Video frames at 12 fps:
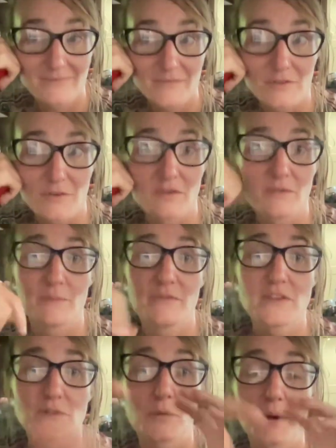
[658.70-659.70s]
So the
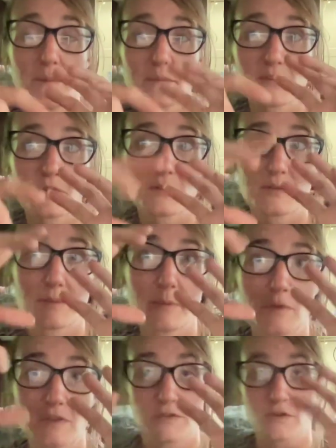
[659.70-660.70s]
physical realm is
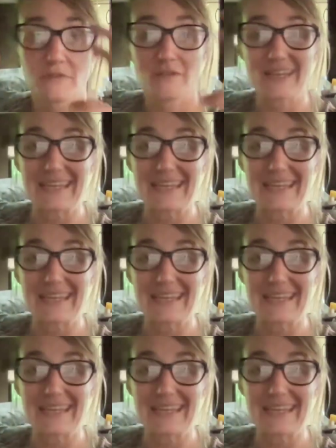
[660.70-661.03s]
supposedly sort of